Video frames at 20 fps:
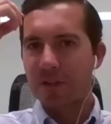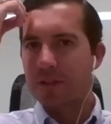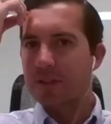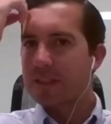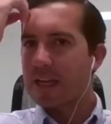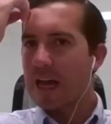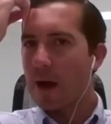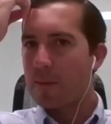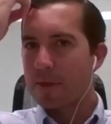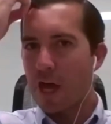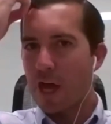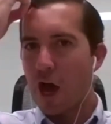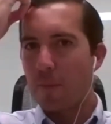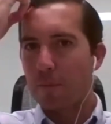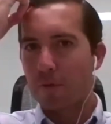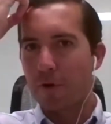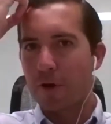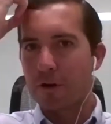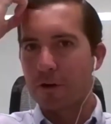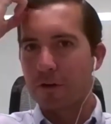of the time the
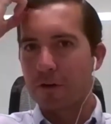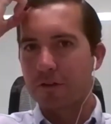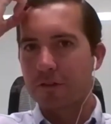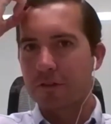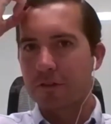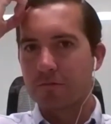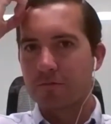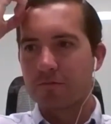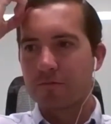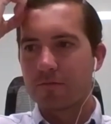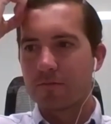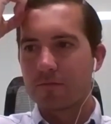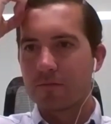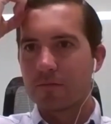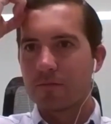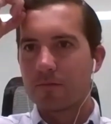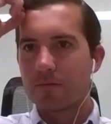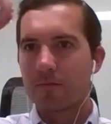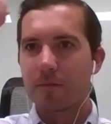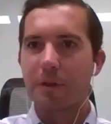operators
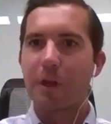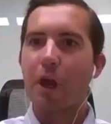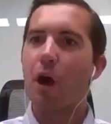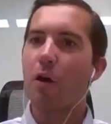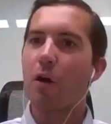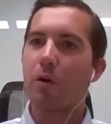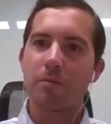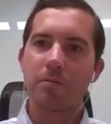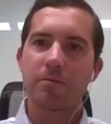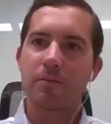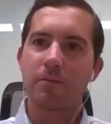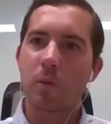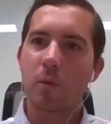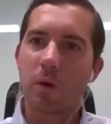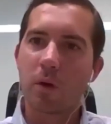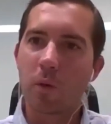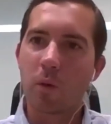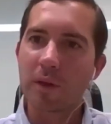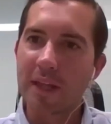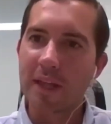know
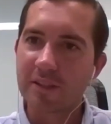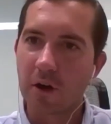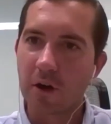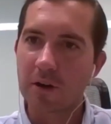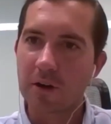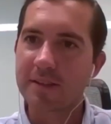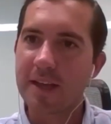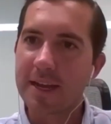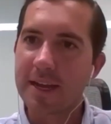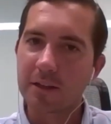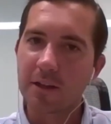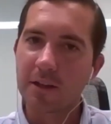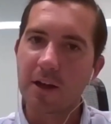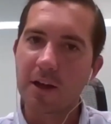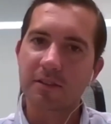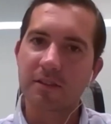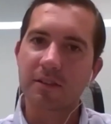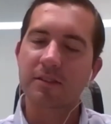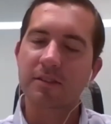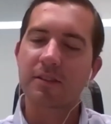when they started taking
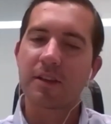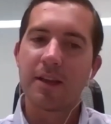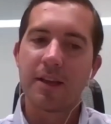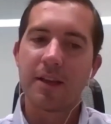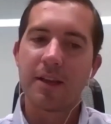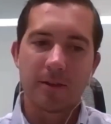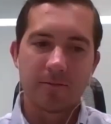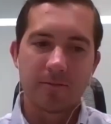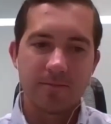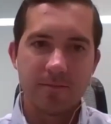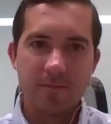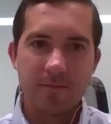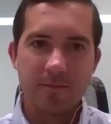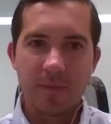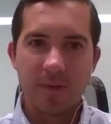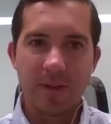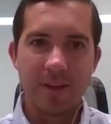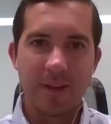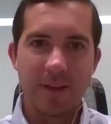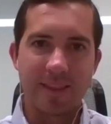losses.
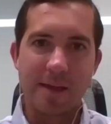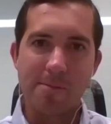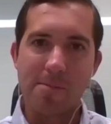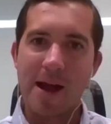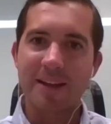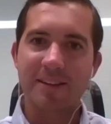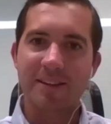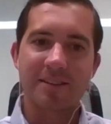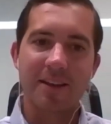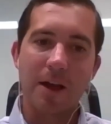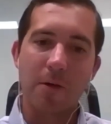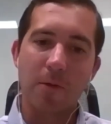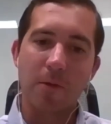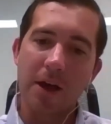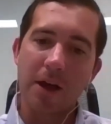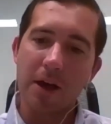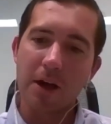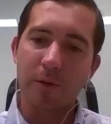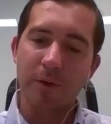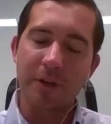They might say,
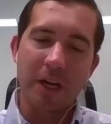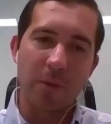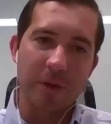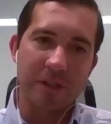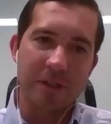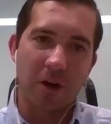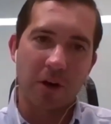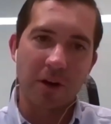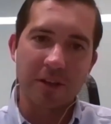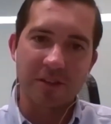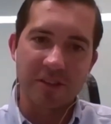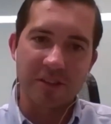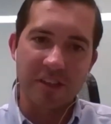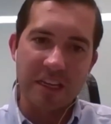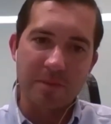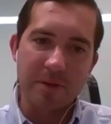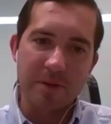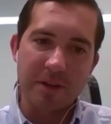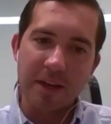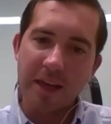well, you know, we started
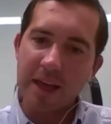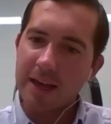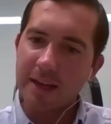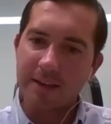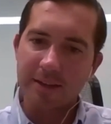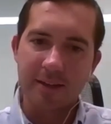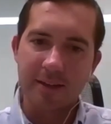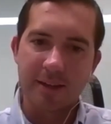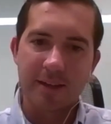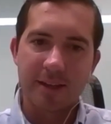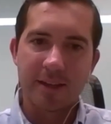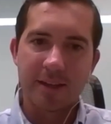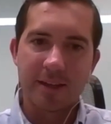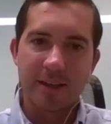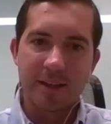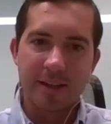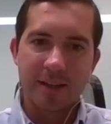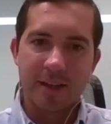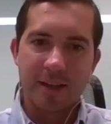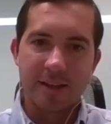seeping at
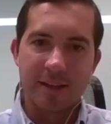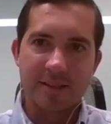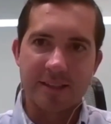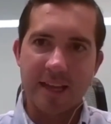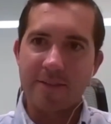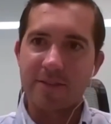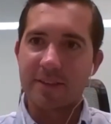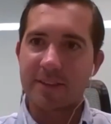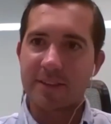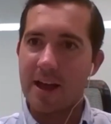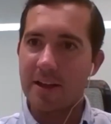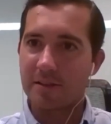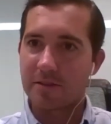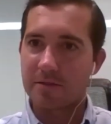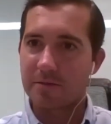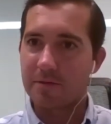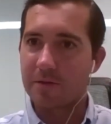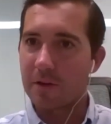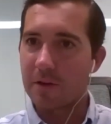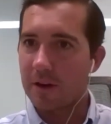seven
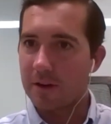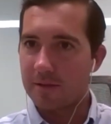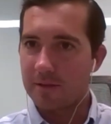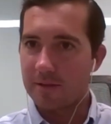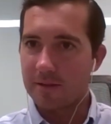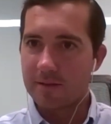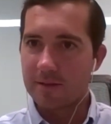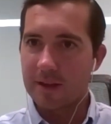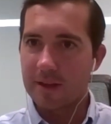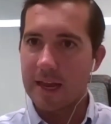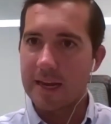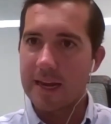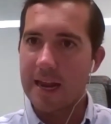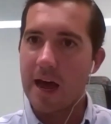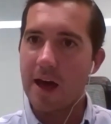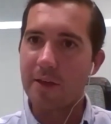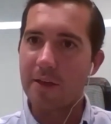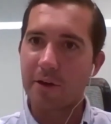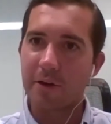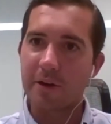thousand foot, and
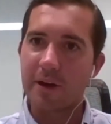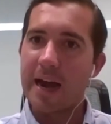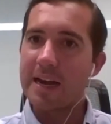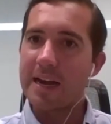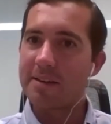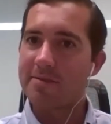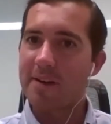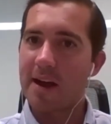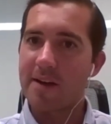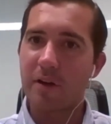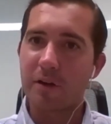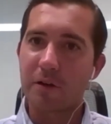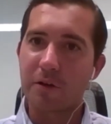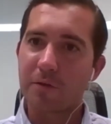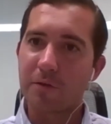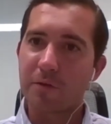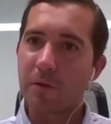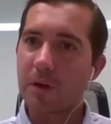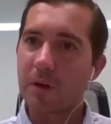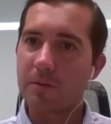now they're eighty-five hundred
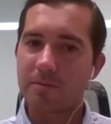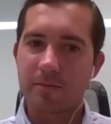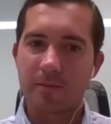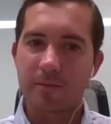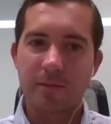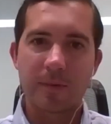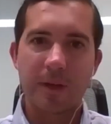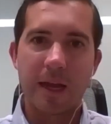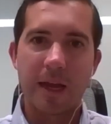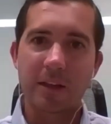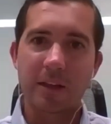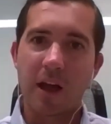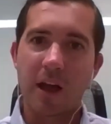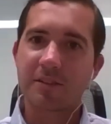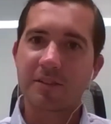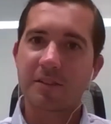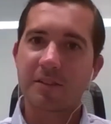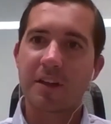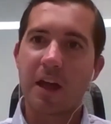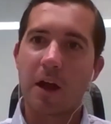foot, and
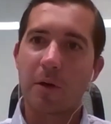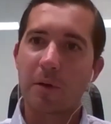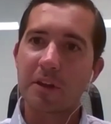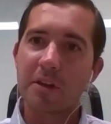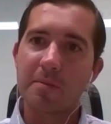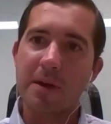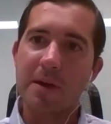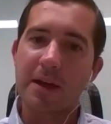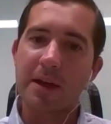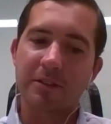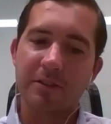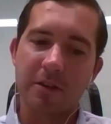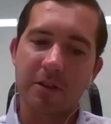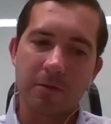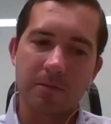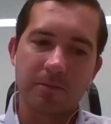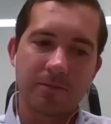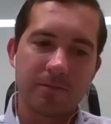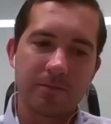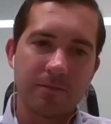losses got really bad.
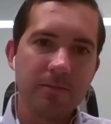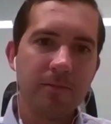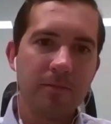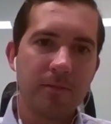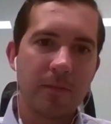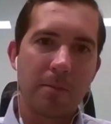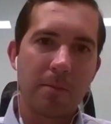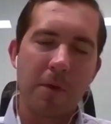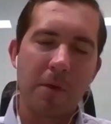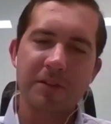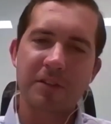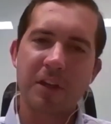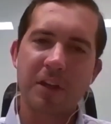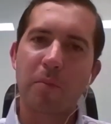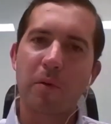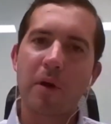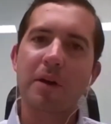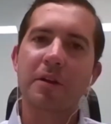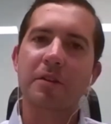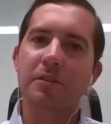So most
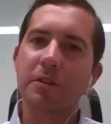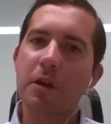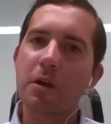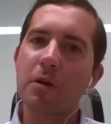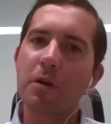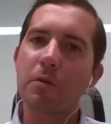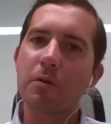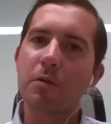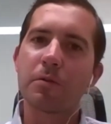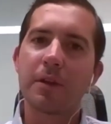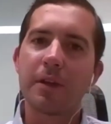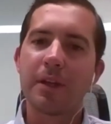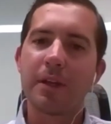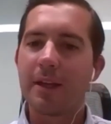operators know,